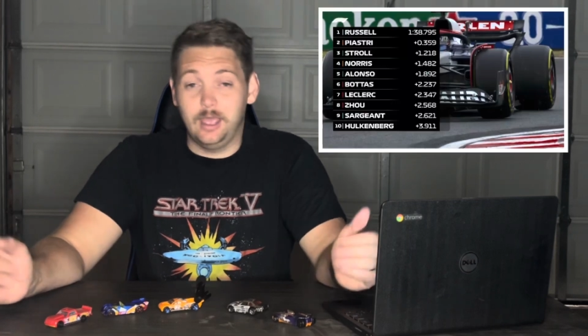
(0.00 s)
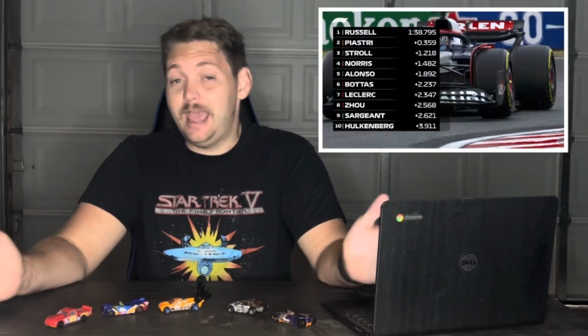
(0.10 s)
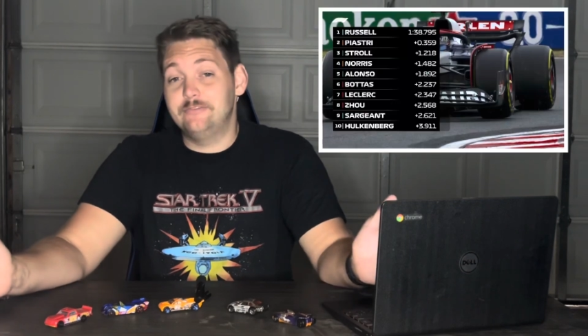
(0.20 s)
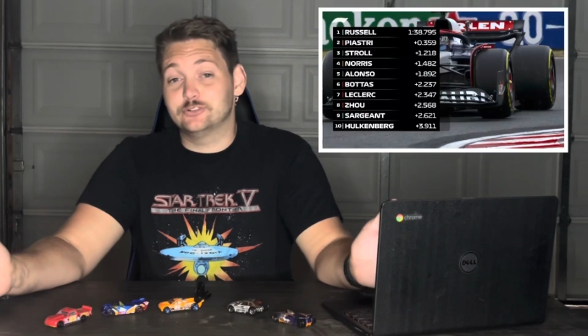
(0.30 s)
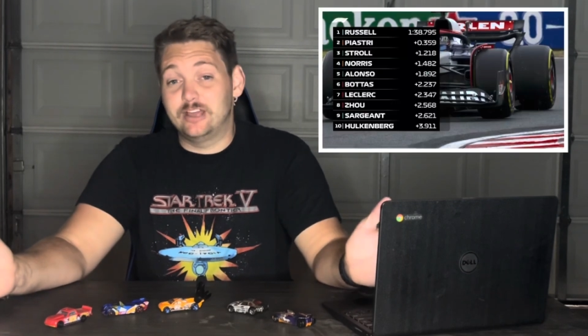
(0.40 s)

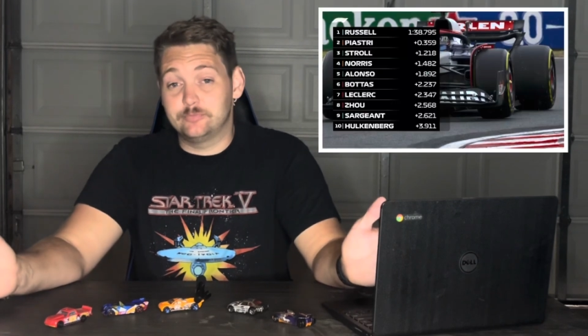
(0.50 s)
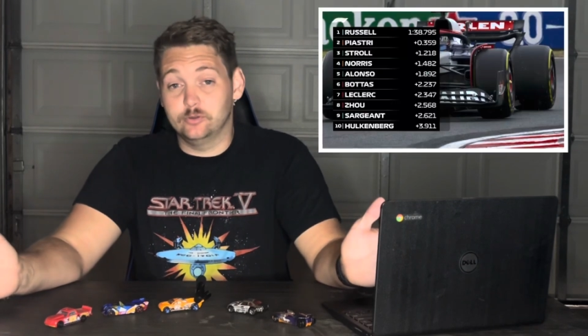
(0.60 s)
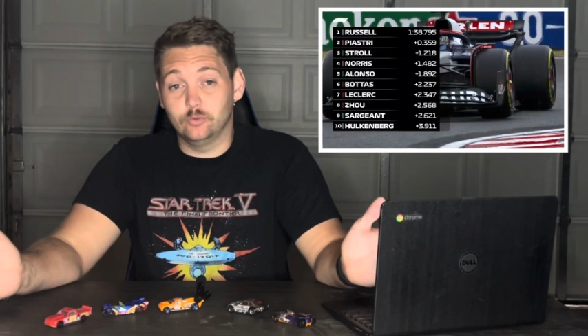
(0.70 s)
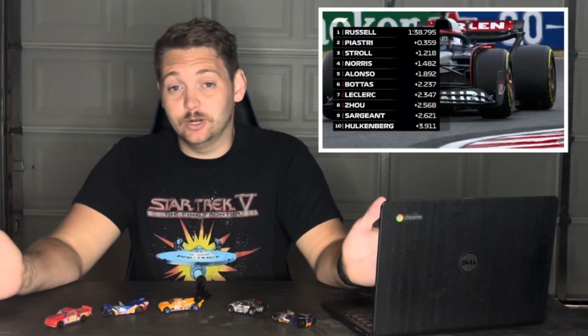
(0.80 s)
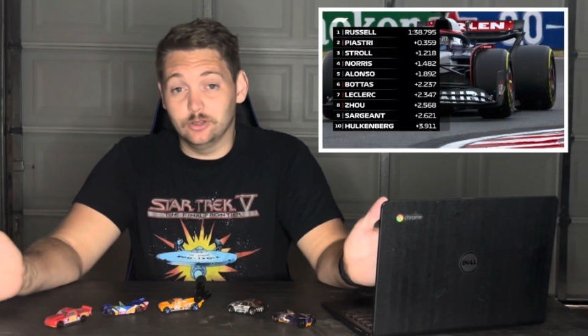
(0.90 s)
After
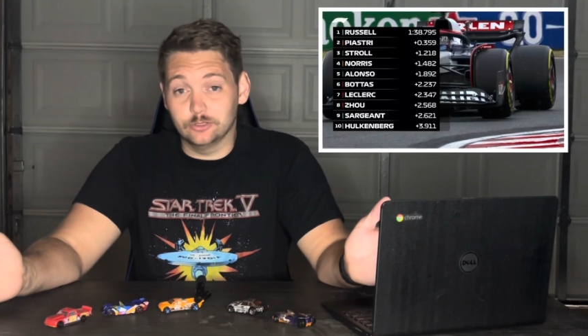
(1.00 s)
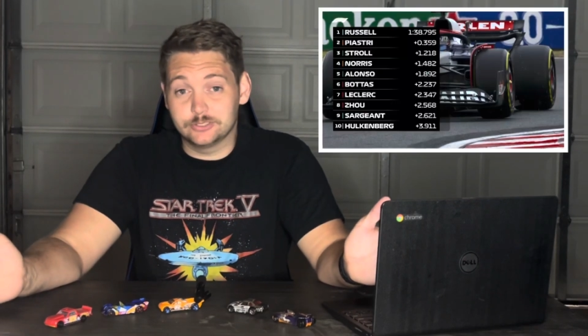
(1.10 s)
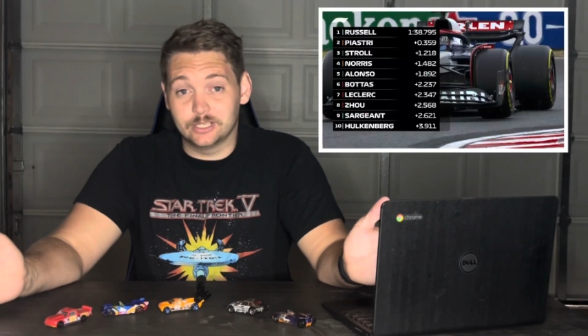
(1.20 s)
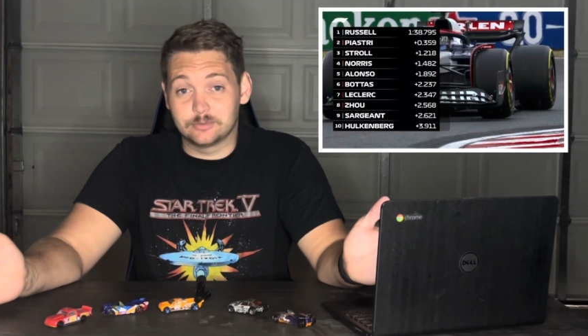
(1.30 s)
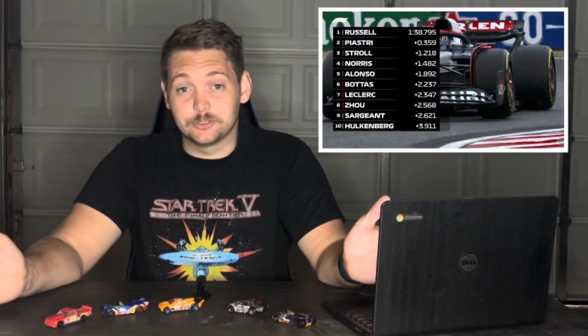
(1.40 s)
FP1, it looks
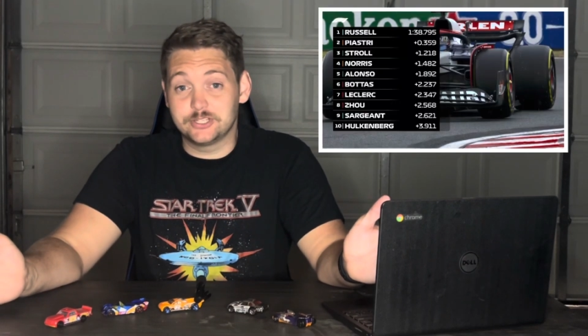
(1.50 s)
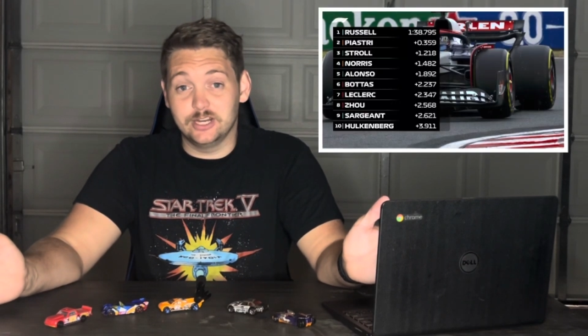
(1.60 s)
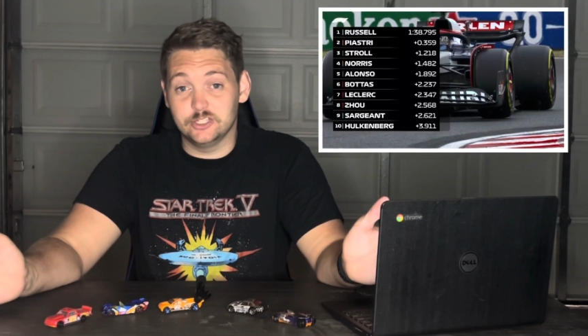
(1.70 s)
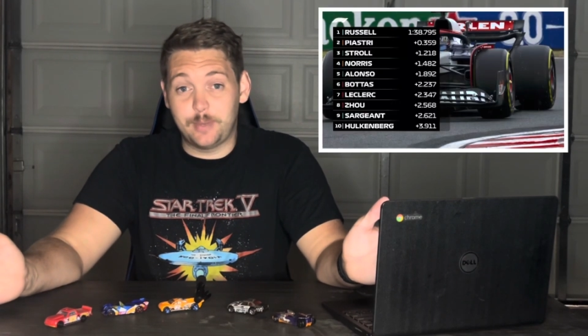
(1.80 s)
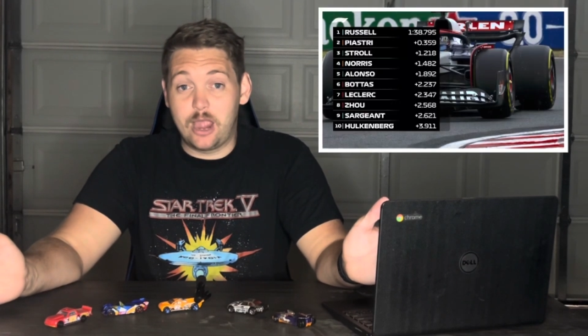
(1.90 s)
like the
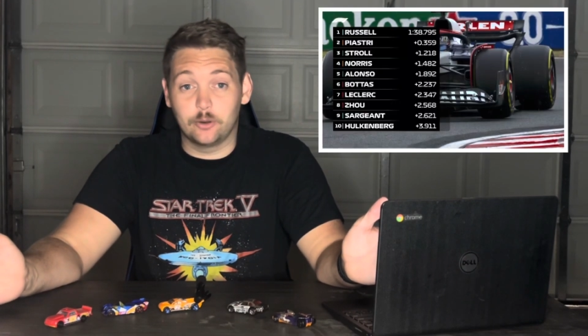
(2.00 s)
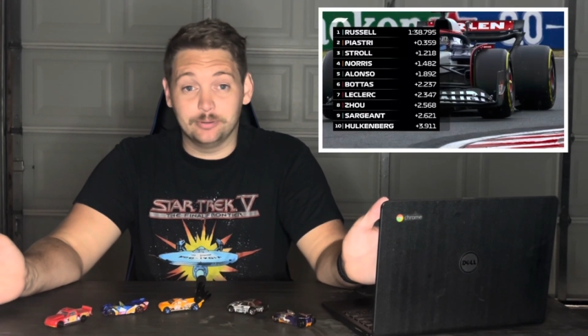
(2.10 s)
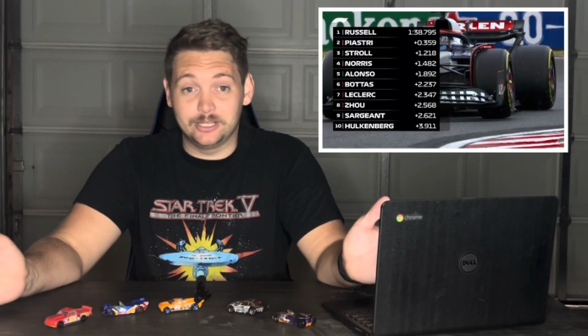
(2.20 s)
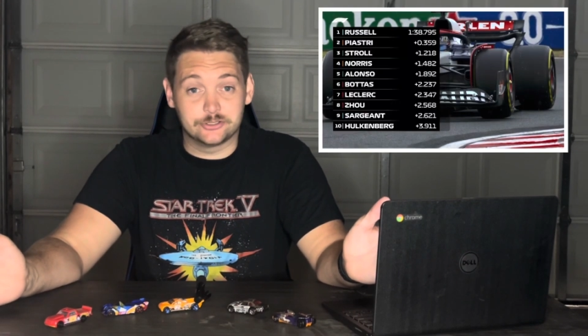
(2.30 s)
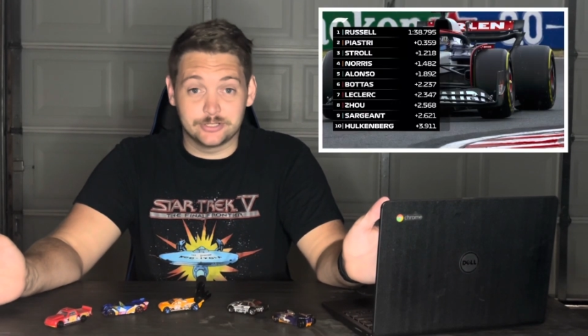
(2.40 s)
Mercedes power
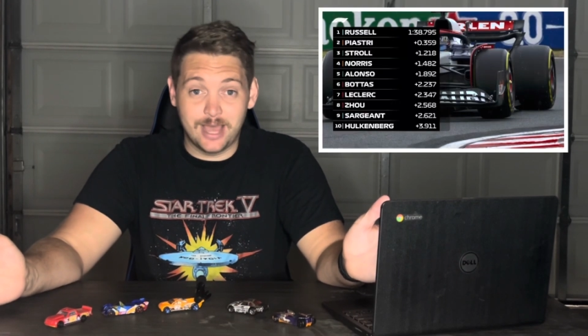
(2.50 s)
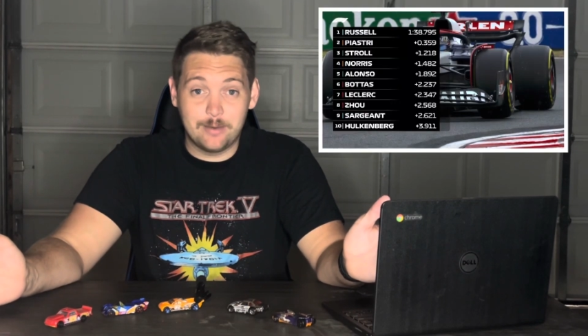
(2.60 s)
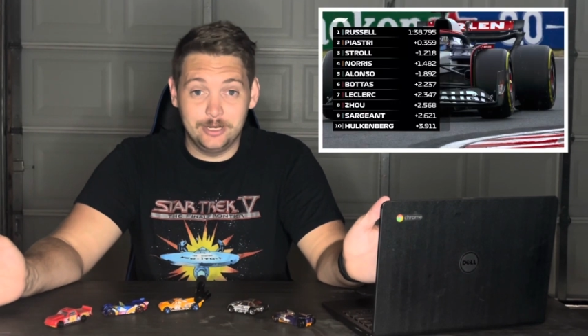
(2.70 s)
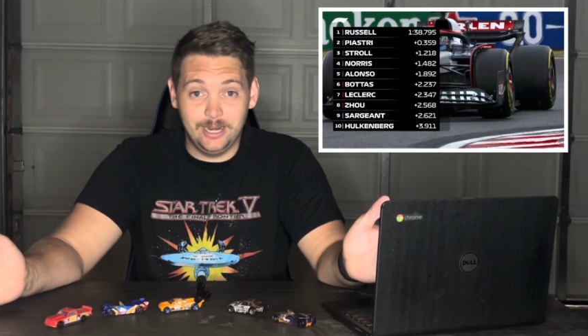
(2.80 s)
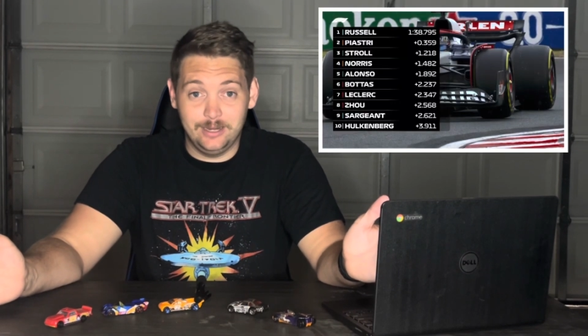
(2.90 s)
plants are
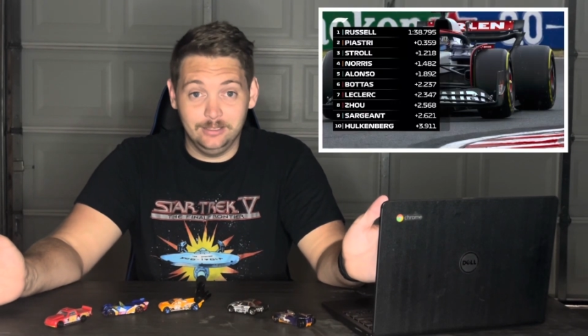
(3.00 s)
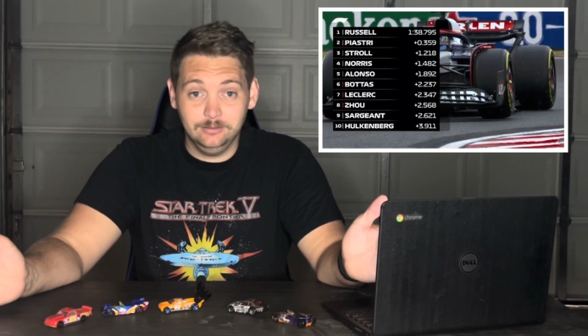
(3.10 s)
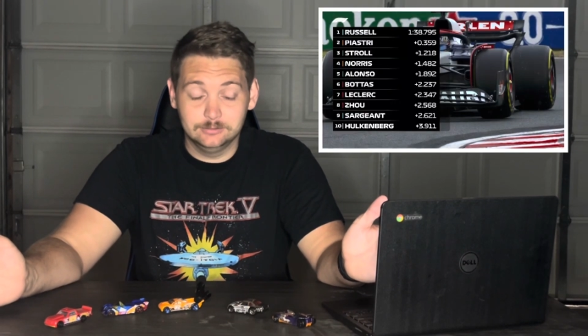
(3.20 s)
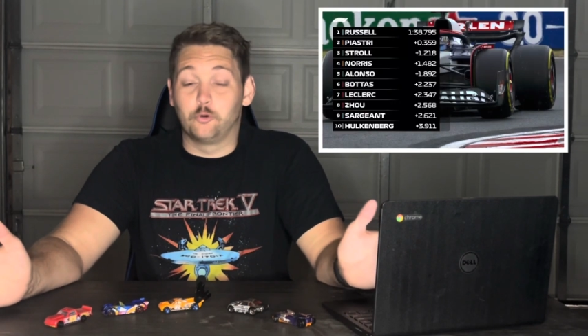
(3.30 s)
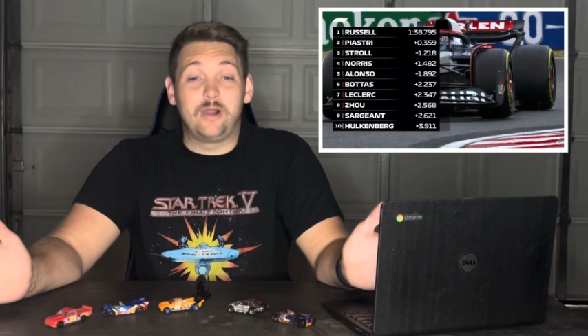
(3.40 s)

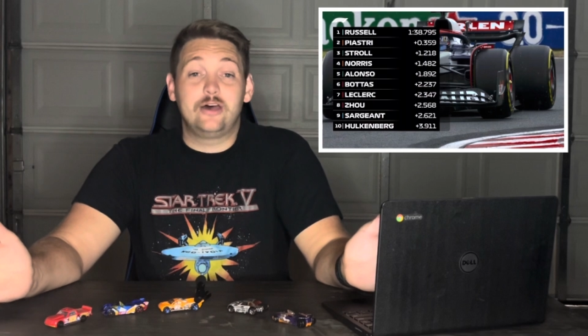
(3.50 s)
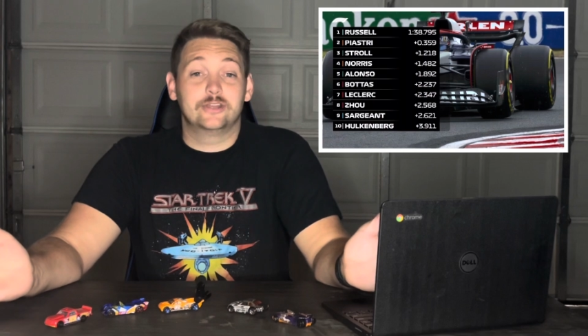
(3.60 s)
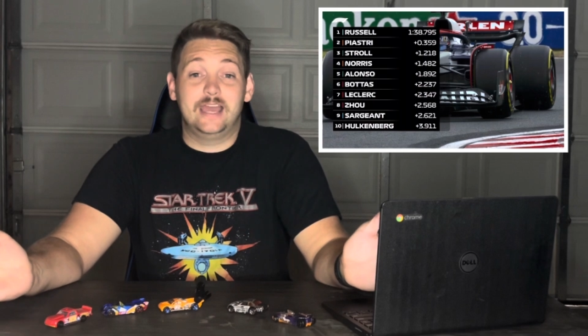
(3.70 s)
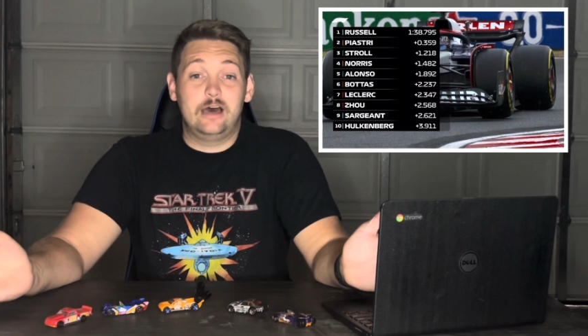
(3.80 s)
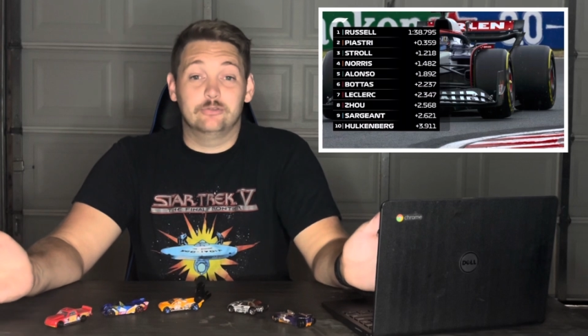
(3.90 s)
dominating,
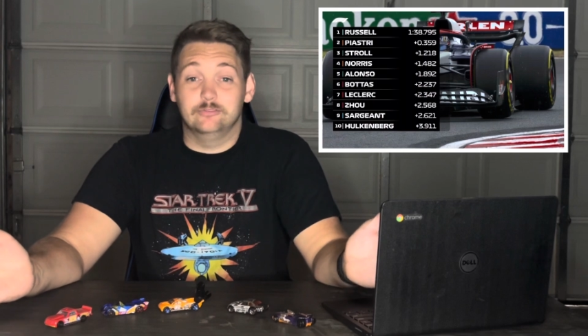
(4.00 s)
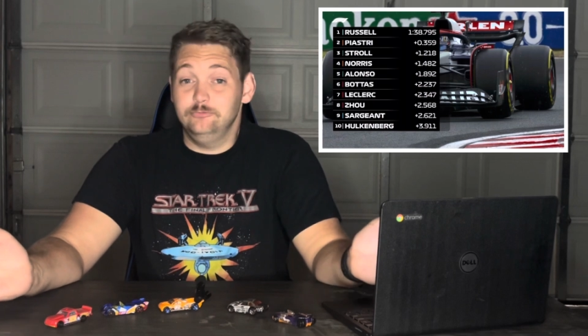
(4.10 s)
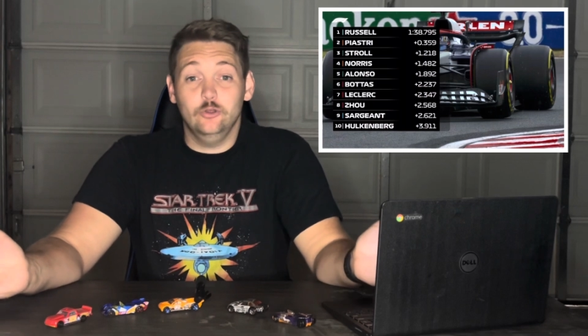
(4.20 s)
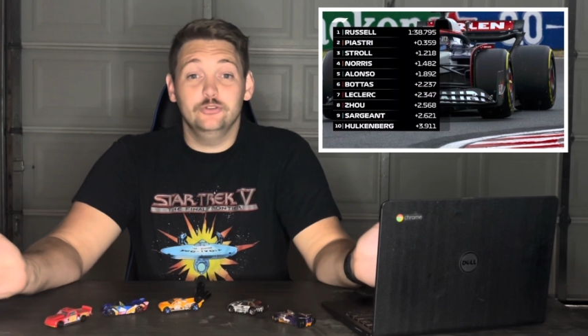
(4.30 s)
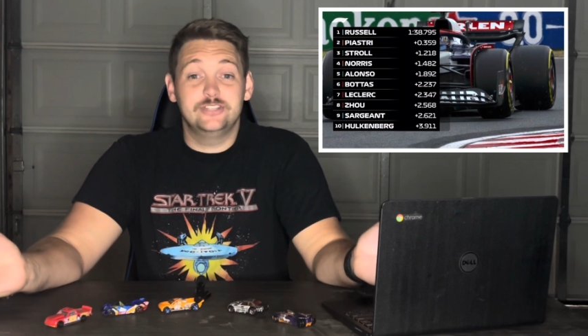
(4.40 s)
rounding out the
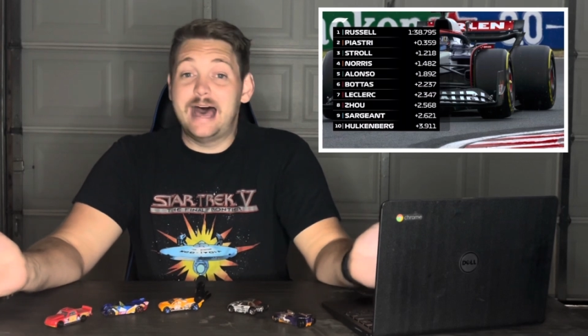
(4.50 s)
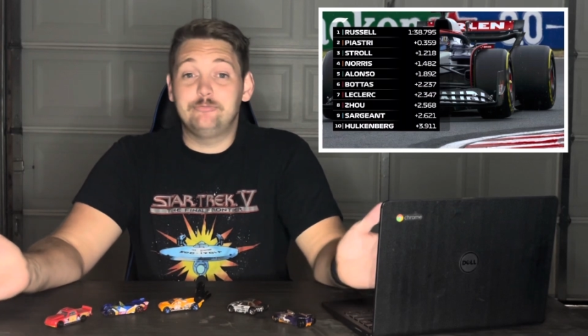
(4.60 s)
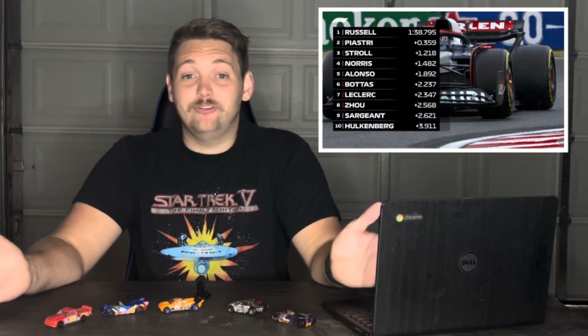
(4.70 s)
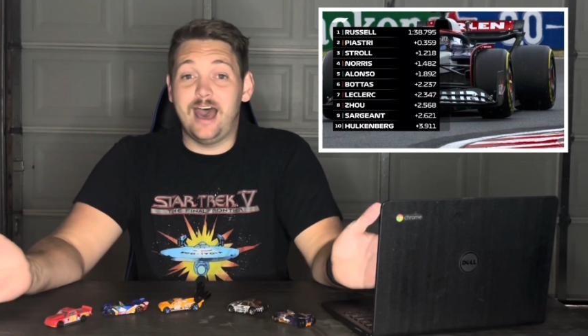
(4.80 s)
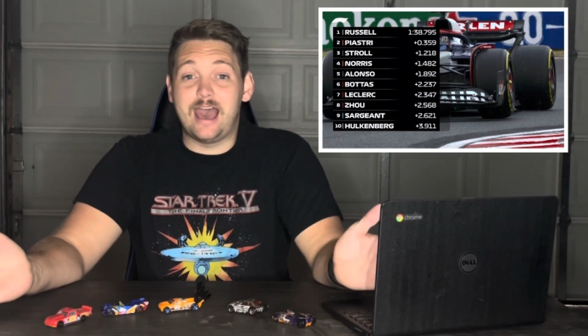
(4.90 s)
full top
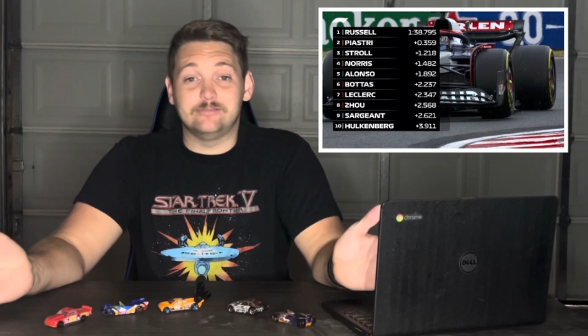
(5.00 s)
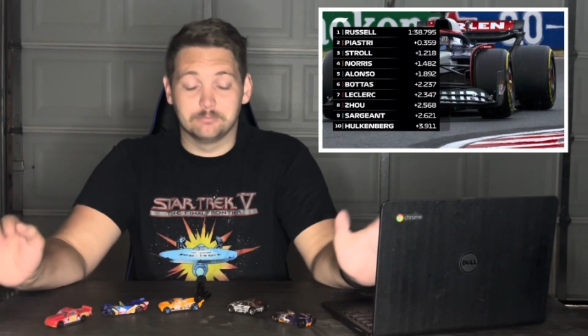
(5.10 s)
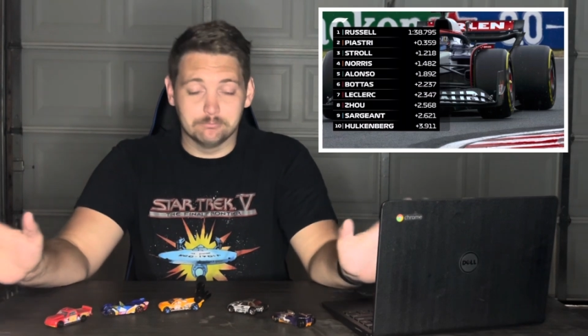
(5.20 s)
5.